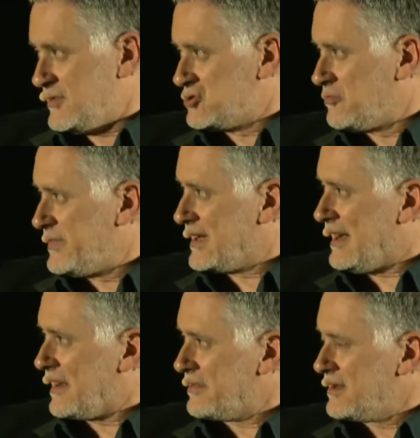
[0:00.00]

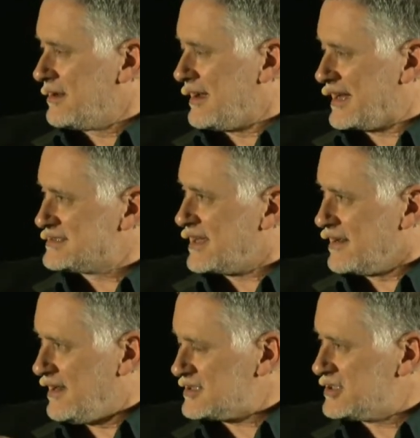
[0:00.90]
vengeance is
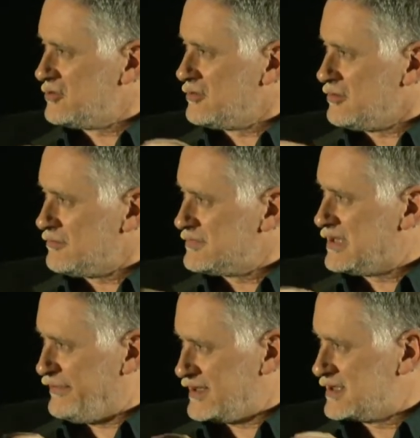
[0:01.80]
different,
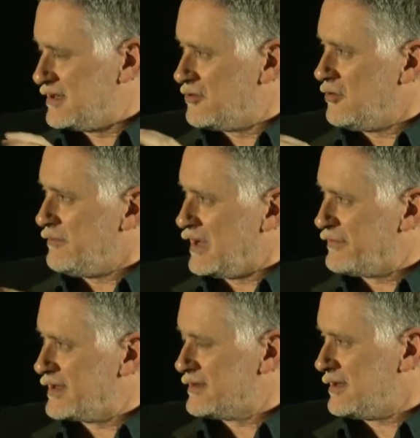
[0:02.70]
especially in the case of Mick
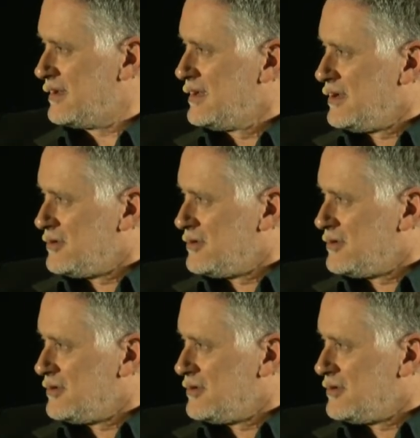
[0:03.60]
Hardin,